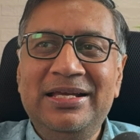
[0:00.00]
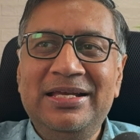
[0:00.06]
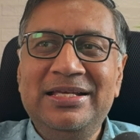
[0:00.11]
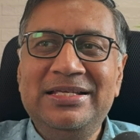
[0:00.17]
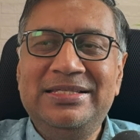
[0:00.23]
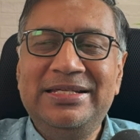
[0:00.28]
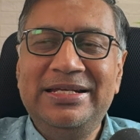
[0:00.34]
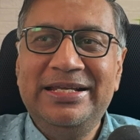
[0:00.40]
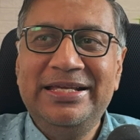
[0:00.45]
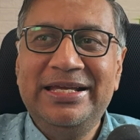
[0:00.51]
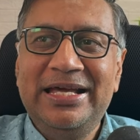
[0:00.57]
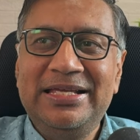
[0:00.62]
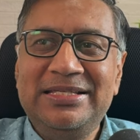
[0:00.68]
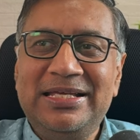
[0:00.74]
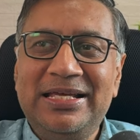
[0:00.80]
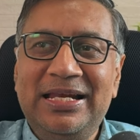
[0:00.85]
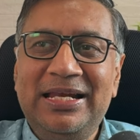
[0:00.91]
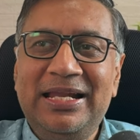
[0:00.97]

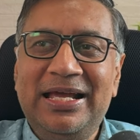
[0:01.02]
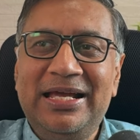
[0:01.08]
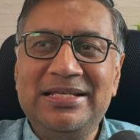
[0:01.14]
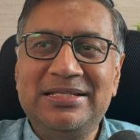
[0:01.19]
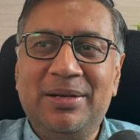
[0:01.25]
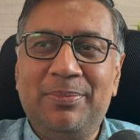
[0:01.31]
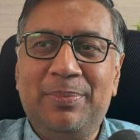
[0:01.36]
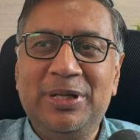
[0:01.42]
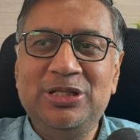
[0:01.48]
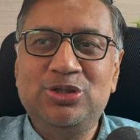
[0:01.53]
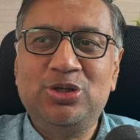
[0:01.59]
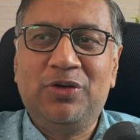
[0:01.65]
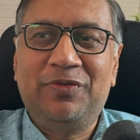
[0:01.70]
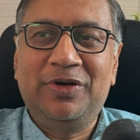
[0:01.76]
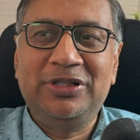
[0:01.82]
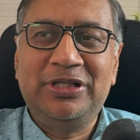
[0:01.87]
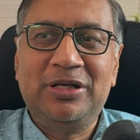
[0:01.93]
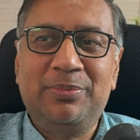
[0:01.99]
CDSL has a bunch of
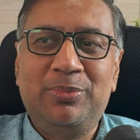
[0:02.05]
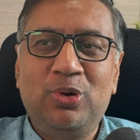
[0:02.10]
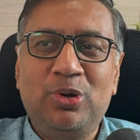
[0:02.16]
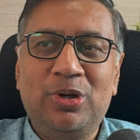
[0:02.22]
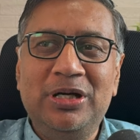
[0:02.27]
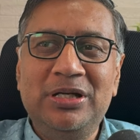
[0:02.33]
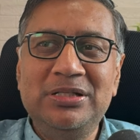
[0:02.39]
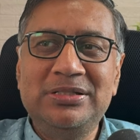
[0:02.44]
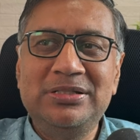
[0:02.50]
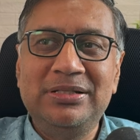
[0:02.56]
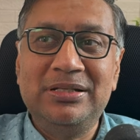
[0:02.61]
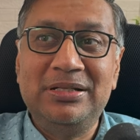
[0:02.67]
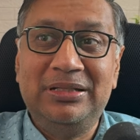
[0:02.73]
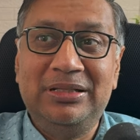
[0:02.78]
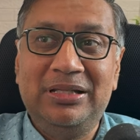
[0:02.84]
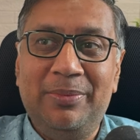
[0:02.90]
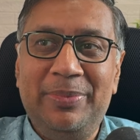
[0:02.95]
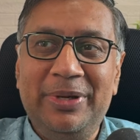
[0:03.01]
other brokers.
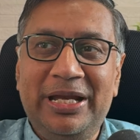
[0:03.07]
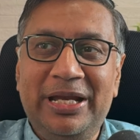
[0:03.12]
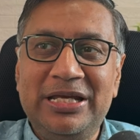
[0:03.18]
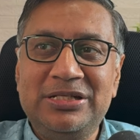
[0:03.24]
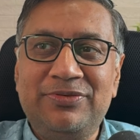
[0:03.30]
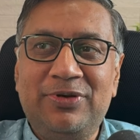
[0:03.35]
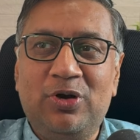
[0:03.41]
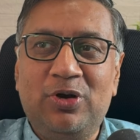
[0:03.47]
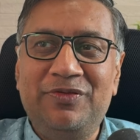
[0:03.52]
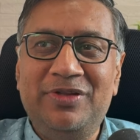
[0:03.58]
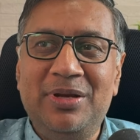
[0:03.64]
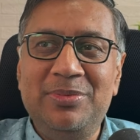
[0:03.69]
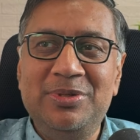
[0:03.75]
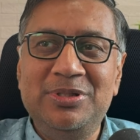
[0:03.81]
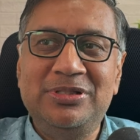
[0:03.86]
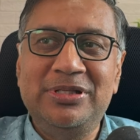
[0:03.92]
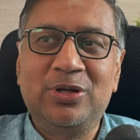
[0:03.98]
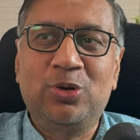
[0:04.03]
The biggest one of them
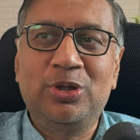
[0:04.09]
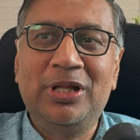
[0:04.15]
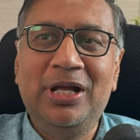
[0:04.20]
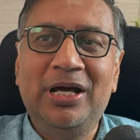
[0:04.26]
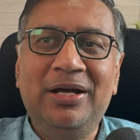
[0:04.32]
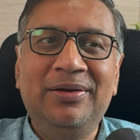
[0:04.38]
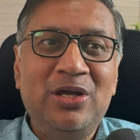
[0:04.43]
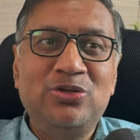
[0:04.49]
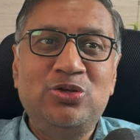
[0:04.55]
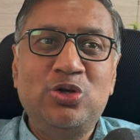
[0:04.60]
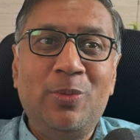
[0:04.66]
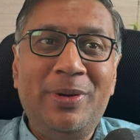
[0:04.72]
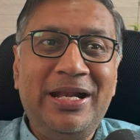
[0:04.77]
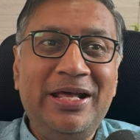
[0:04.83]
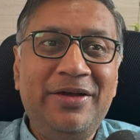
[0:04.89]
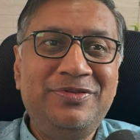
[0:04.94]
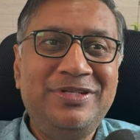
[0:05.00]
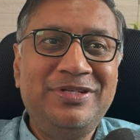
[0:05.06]
is Zerodha. So you
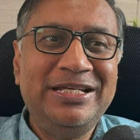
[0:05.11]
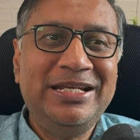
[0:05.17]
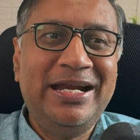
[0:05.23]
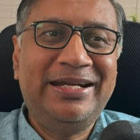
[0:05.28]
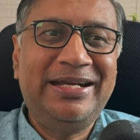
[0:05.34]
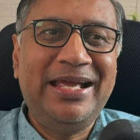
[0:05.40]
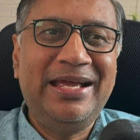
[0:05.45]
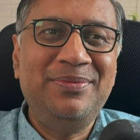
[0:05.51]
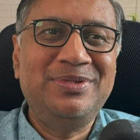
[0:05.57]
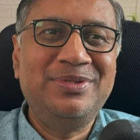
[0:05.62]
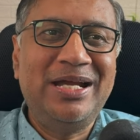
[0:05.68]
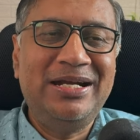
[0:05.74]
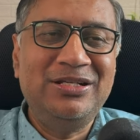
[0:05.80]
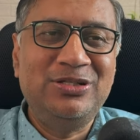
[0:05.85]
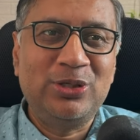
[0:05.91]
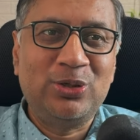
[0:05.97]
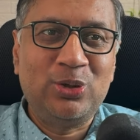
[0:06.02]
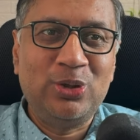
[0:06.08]
might have seen at times that
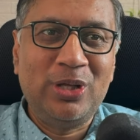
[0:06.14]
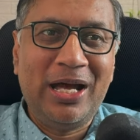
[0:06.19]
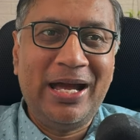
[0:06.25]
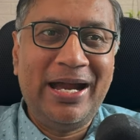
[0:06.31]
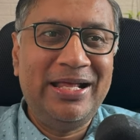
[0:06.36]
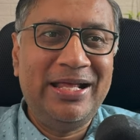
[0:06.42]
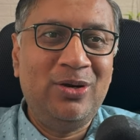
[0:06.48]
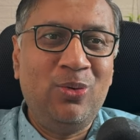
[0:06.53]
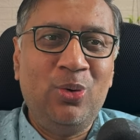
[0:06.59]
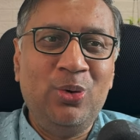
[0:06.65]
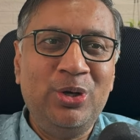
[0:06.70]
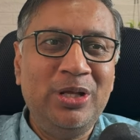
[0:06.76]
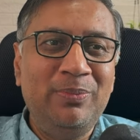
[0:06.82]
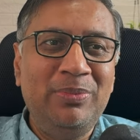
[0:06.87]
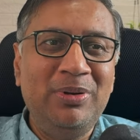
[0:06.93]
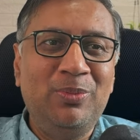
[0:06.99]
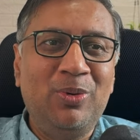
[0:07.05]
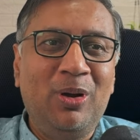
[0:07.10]
Zerodha had an
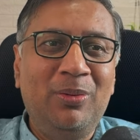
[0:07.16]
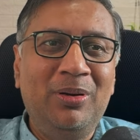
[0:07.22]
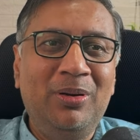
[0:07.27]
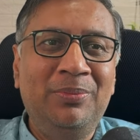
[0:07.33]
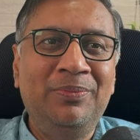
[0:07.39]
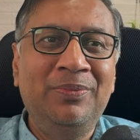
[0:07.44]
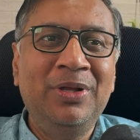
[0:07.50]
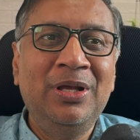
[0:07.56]
OTP problem.